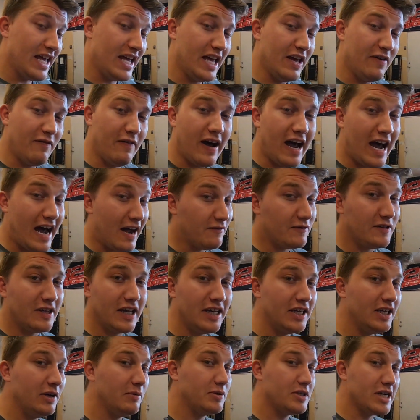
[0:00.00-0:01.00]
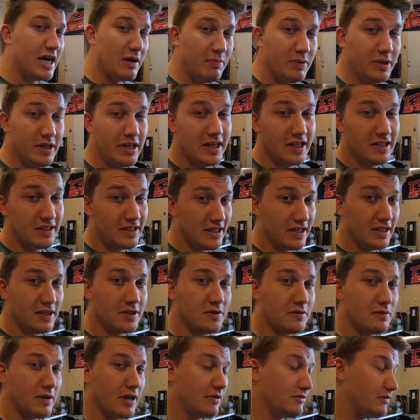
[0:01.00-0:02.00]
if I have to end up chopping the end
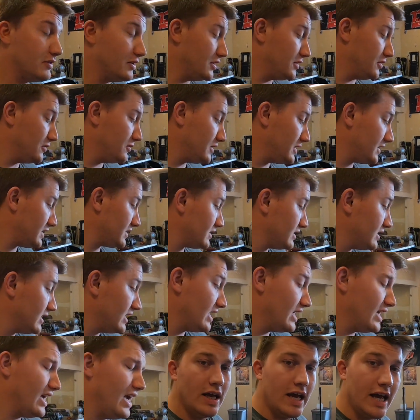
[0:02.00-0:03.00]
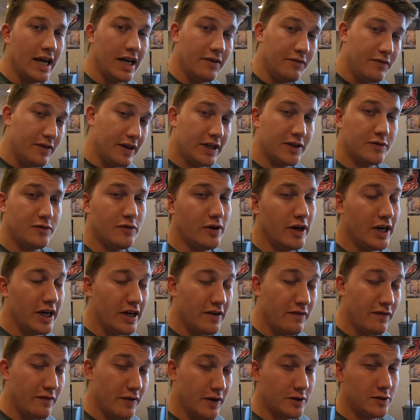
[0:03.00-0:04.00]
tanks around to do this, and if the
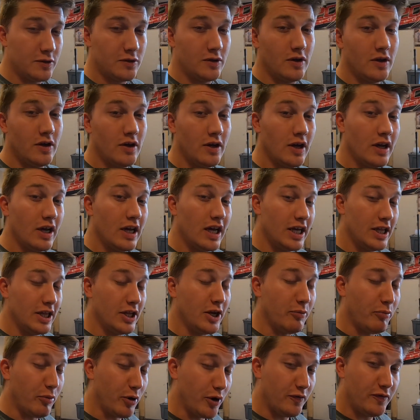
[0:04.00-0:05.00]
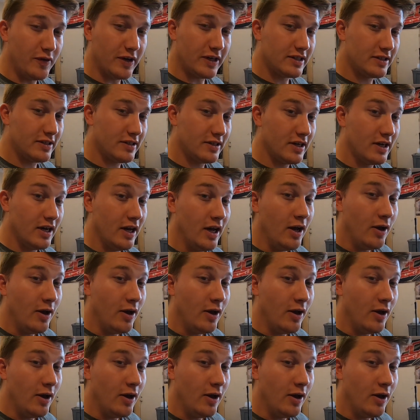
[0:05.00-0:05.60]
S480 fits in there perfect,